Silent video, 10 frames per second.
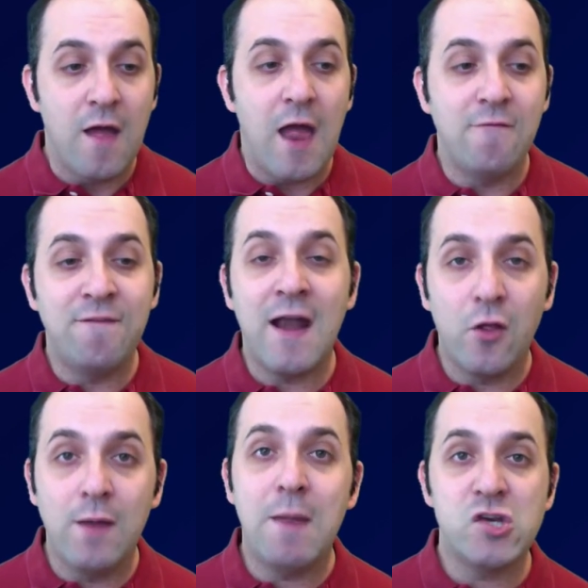And
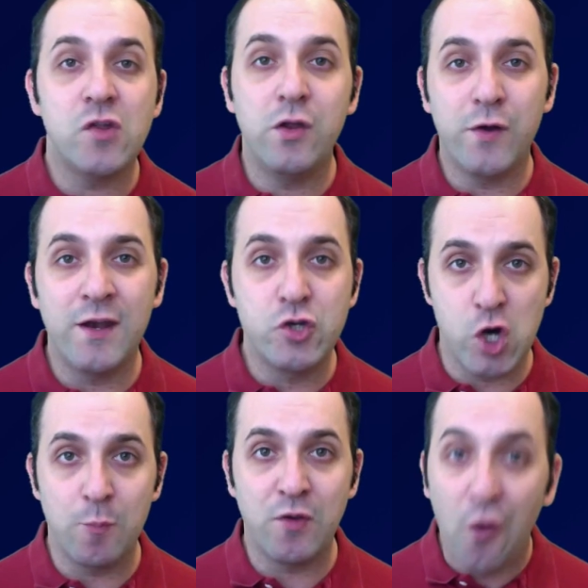finally, make sure that you can
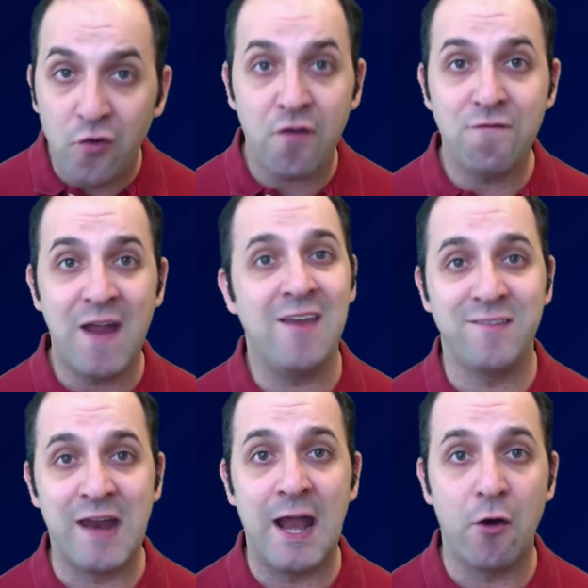interpret those phase
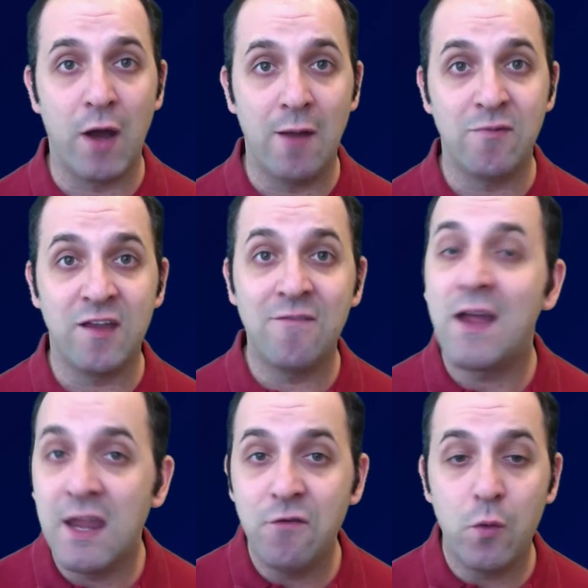diagrams. If I
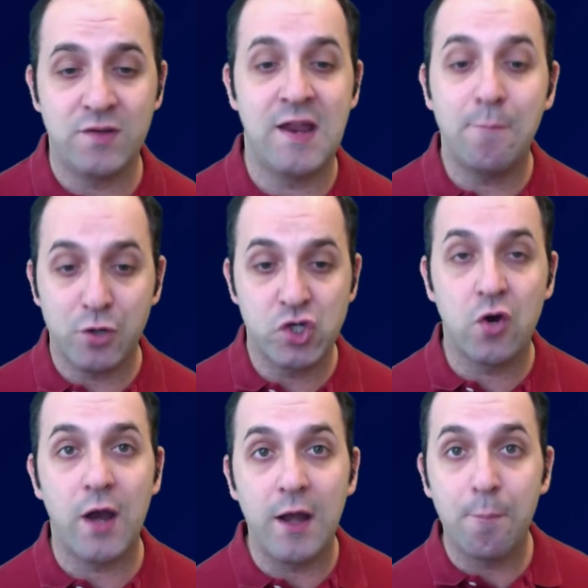give you a
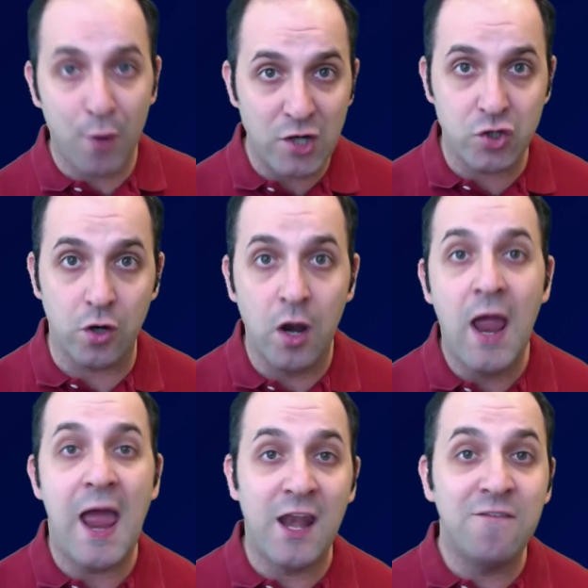temperature and a pressure
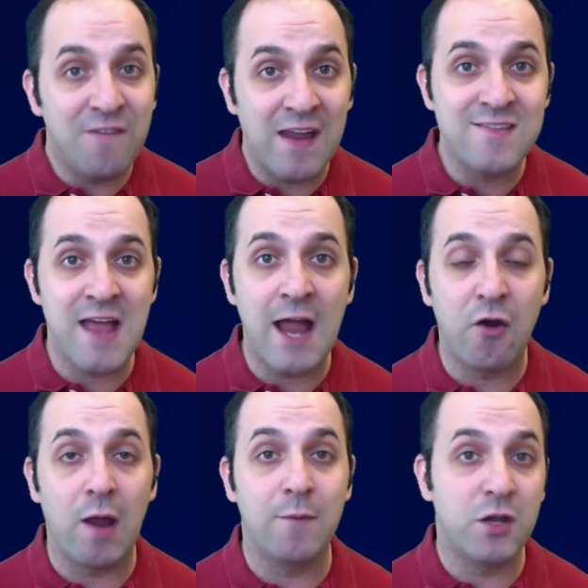and a phase
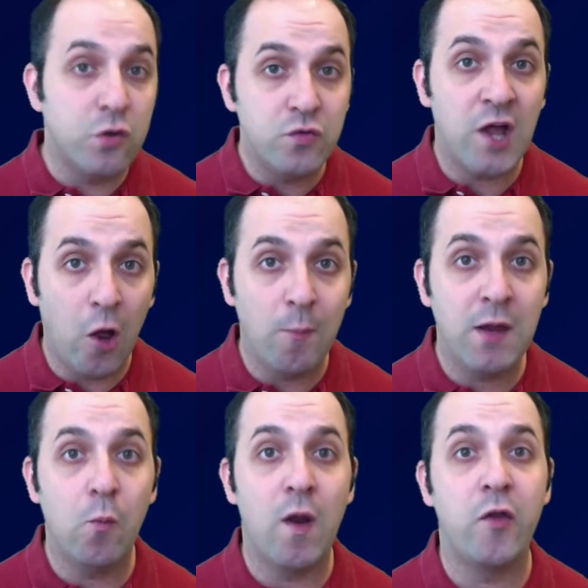diagram, can you tell
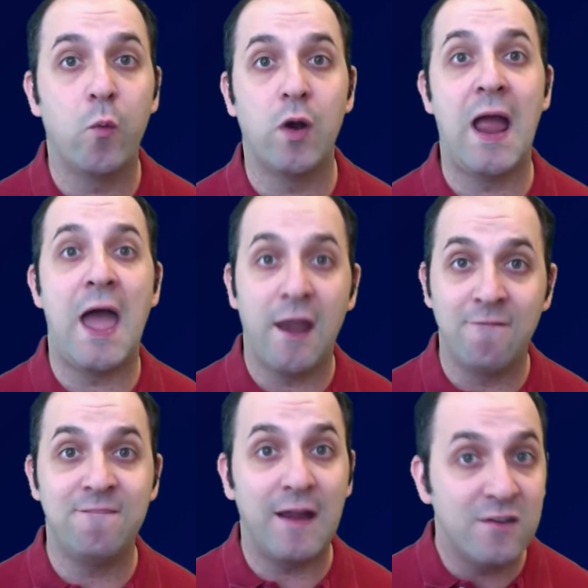me whether we're at a
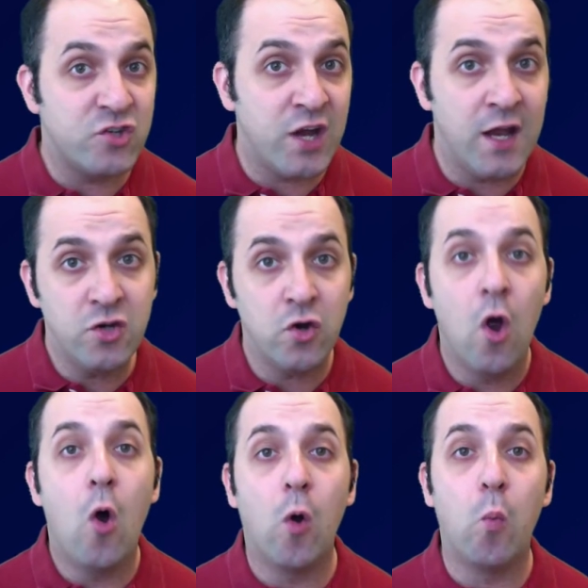phase change
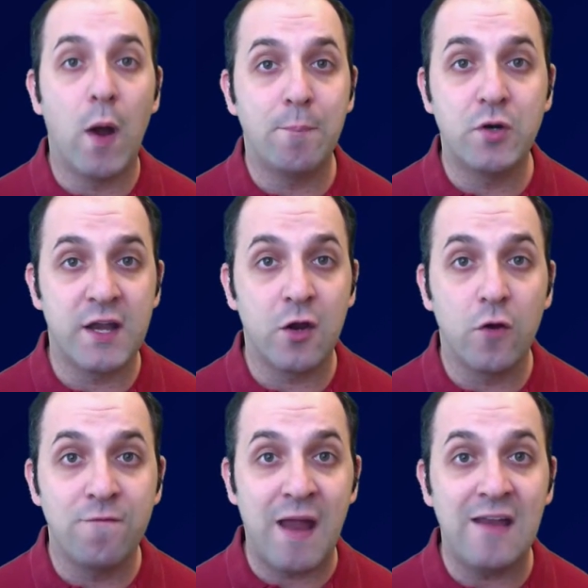or what particular
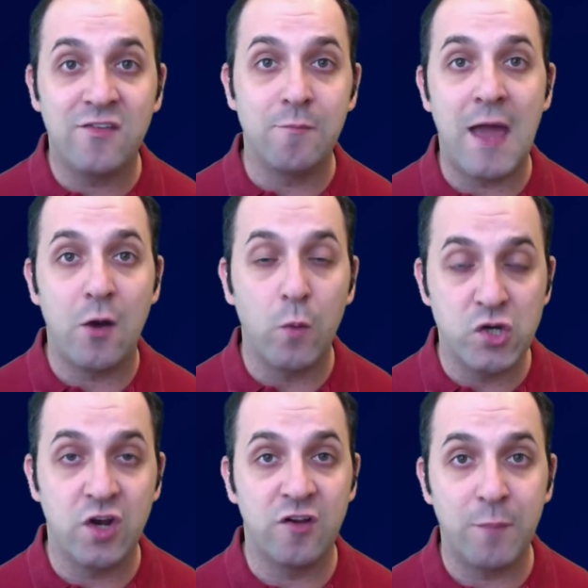phase of matter we
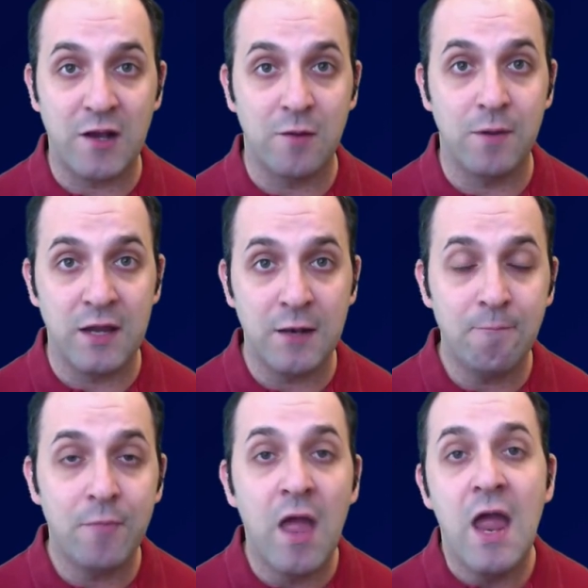should expect to be in?
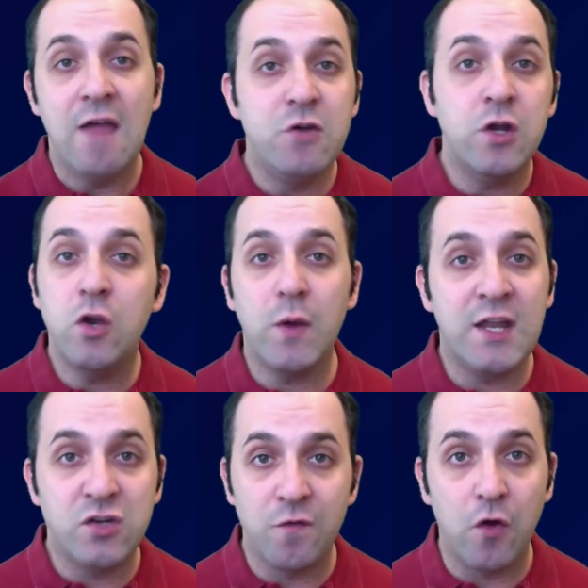If you can do
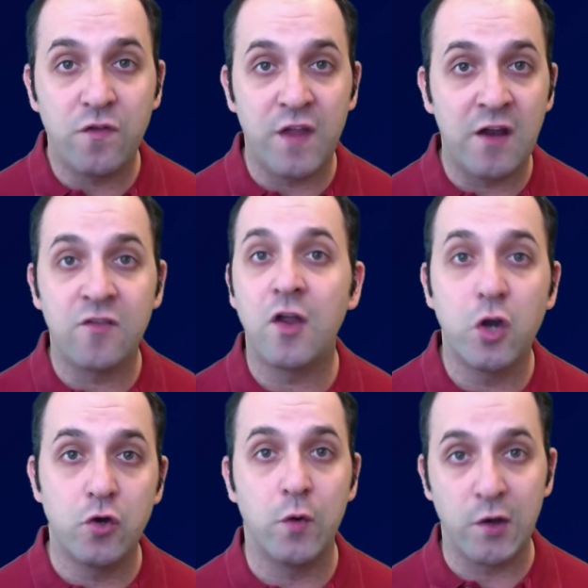each of those things,
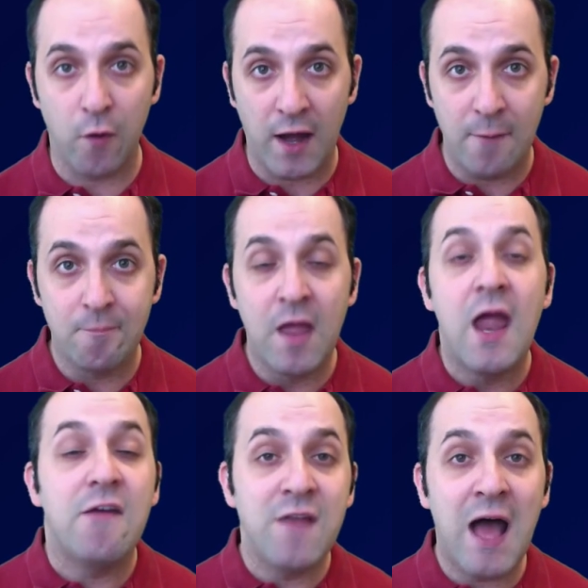you're doing great.
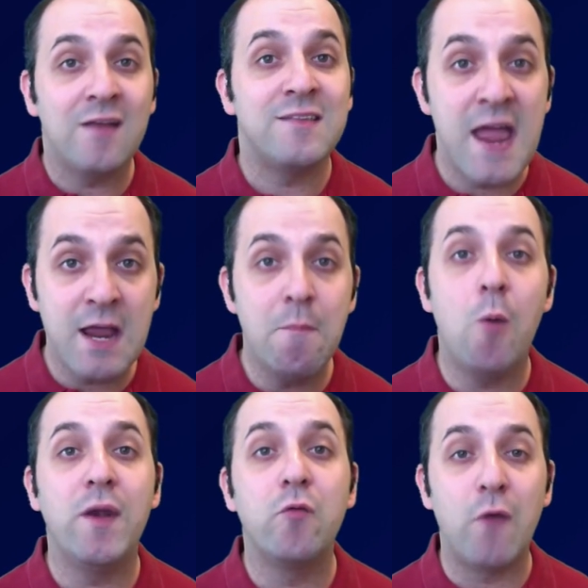If not, take a
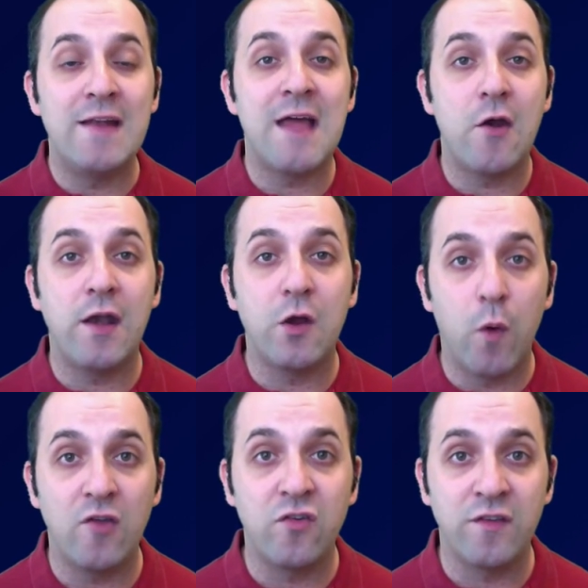moment and write down any
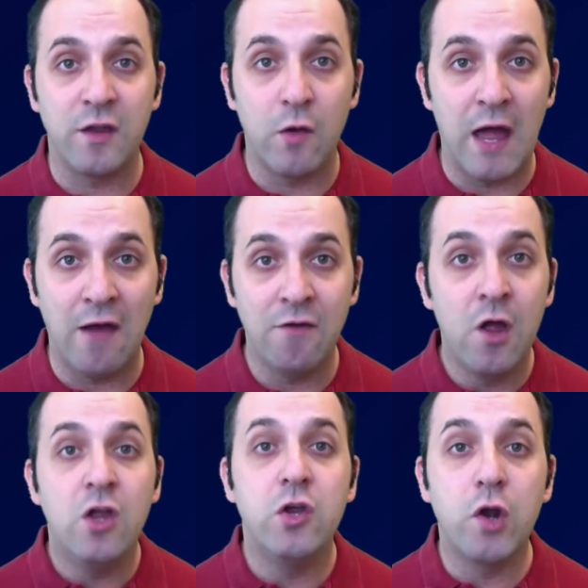questions that you have.
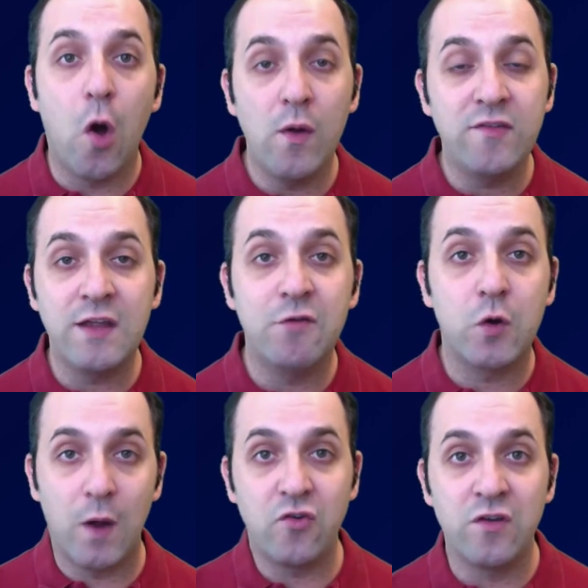You can always leave your
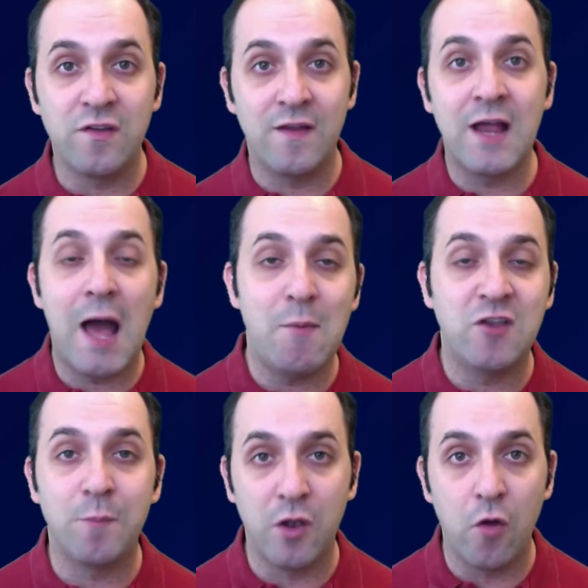questions in the comments
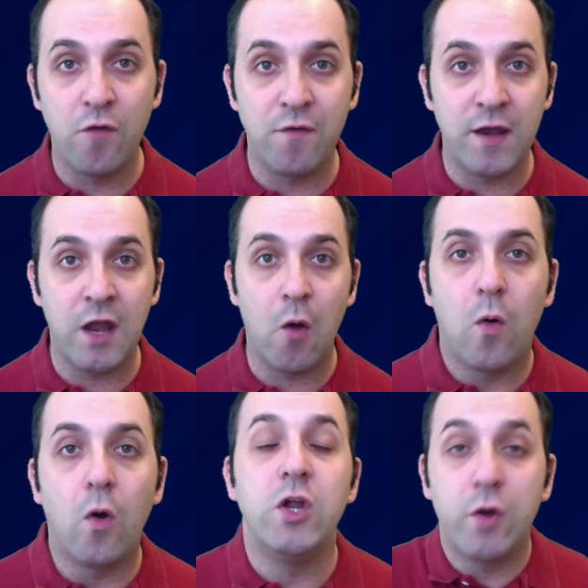below the video,
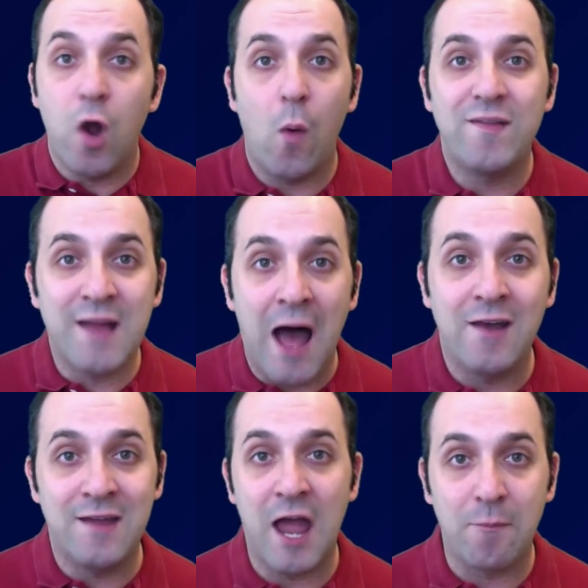or you can always
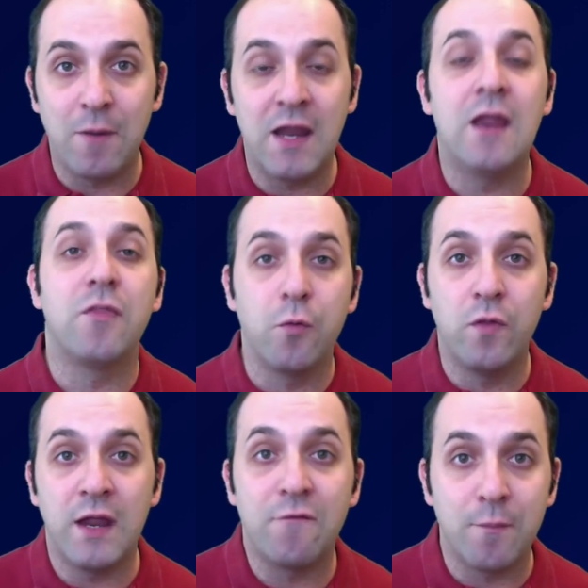contact me through
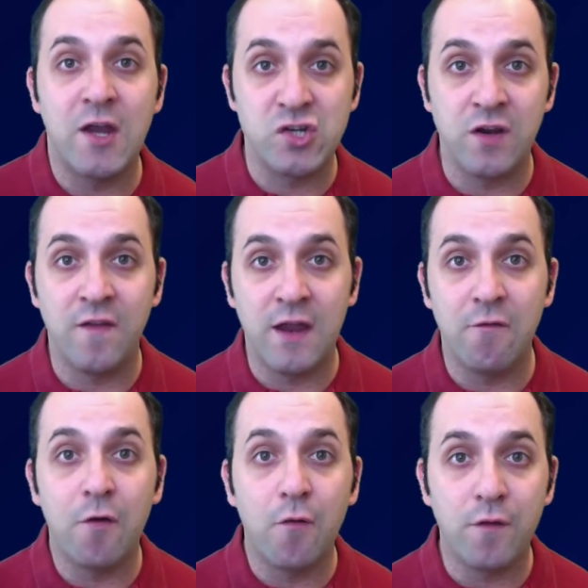the information in the
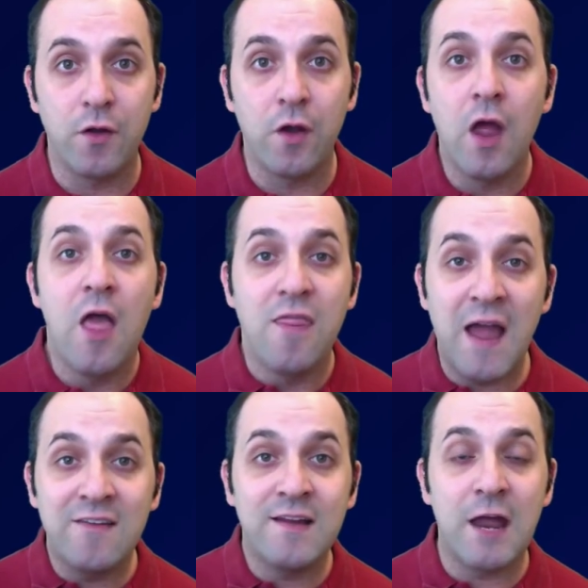info field.
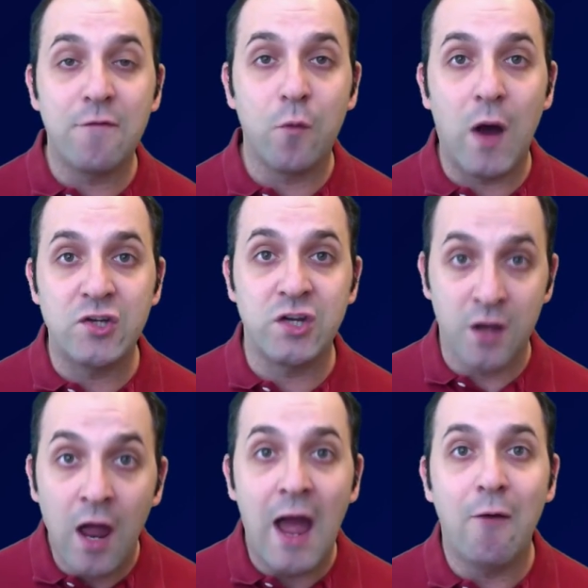Thanks again for
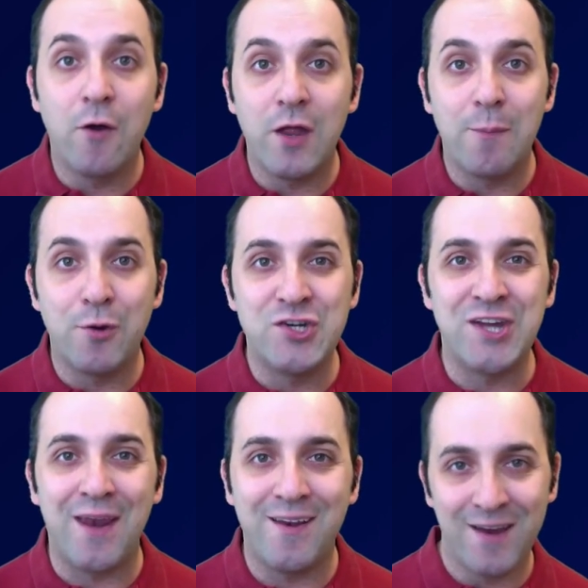watching. I really
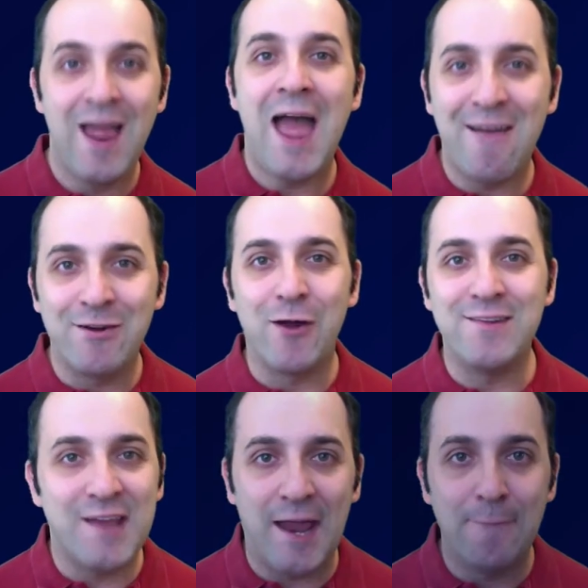appreciate it. Have a
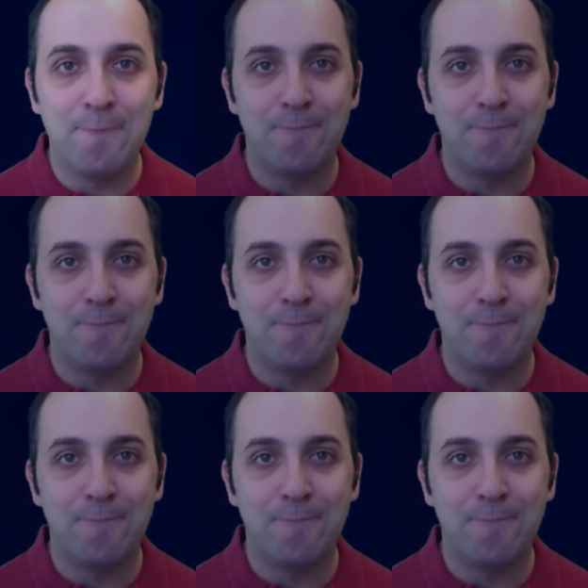great day.